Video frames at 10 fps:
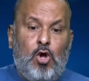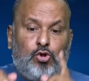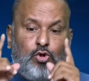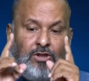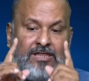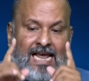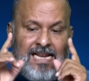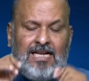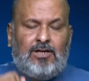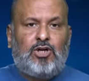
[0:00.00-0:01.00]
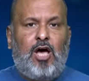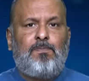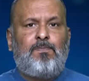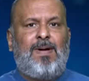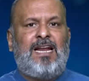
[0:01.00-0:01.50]
So then the
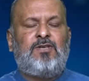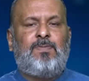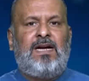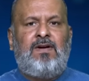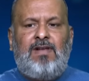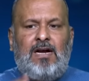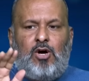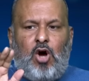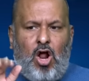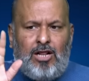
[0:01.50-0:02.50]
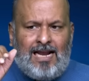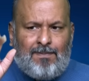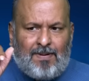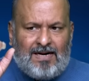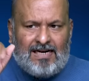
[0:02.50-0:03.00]
top management will call
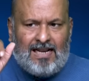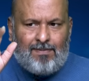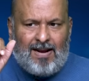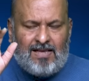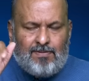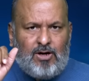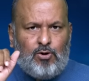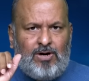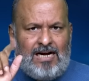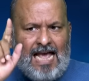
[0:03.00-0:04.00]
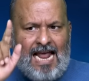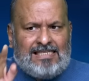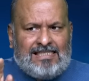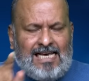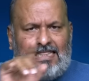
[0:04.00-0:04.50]
that particular management unit
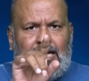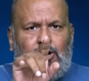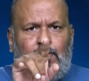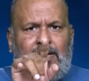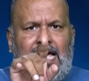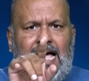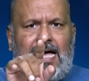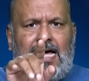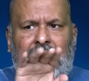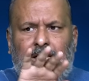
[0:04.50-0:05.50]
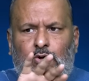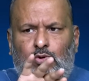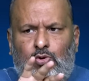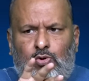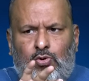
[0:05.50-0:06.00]
and say, "Dekho bhaiya,
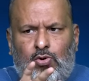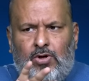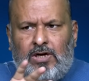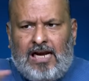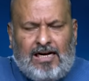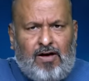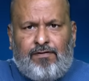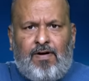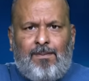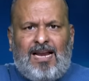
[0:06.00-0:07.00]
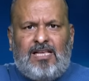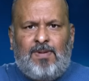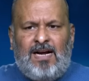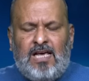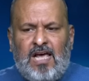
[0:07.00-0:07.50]
you get off
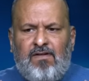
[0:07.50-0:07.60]
management.